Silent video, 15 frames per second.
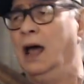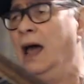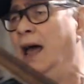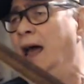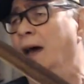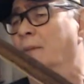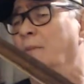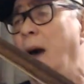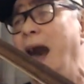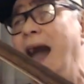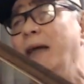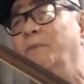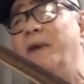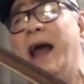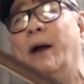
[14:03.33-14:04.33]
my
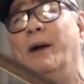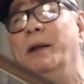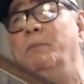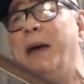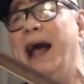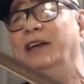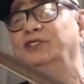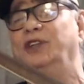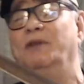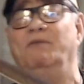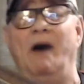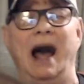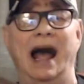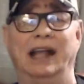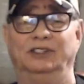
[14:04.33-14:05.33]
very best
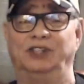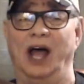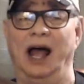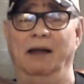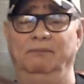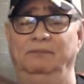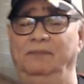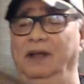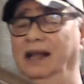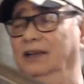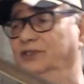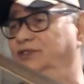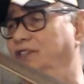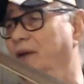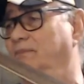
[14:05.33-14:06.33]
advice is
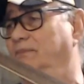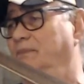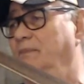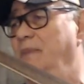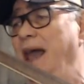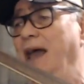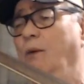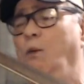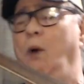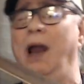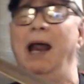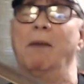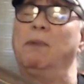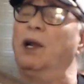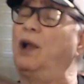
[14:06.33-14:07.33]
to,
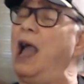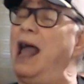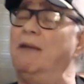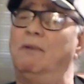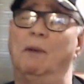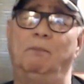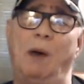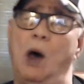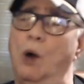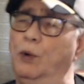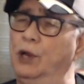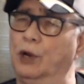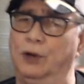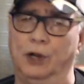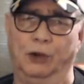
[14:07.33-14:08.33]
whatever kind of a bow
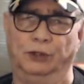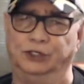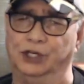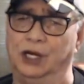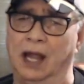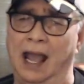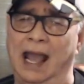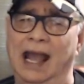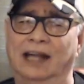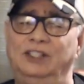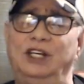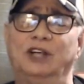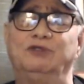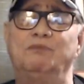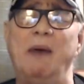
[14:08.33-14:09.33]
you're using,
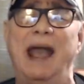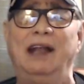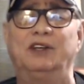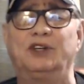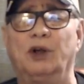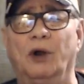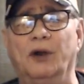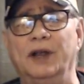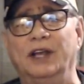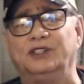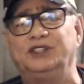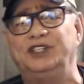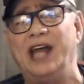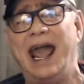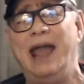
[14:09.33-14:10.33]
just make sure you
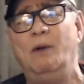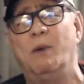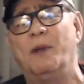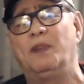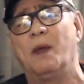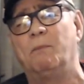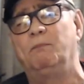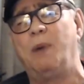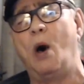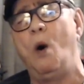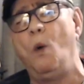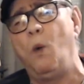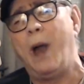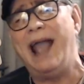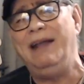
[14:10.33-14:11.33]
stay with the bow
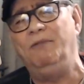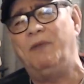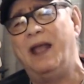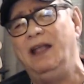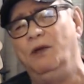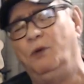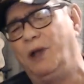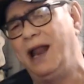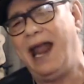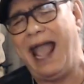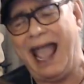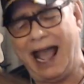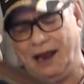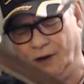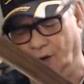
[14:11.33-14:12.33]
weight that you can
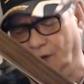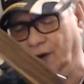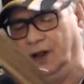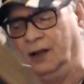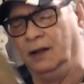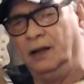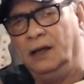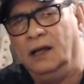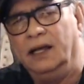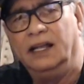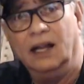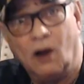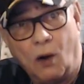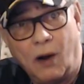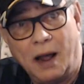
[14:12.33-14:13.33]
handle. You
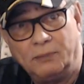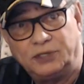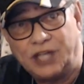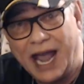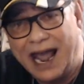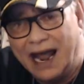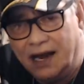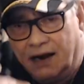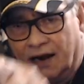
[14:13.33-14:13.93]
know what I'm saying?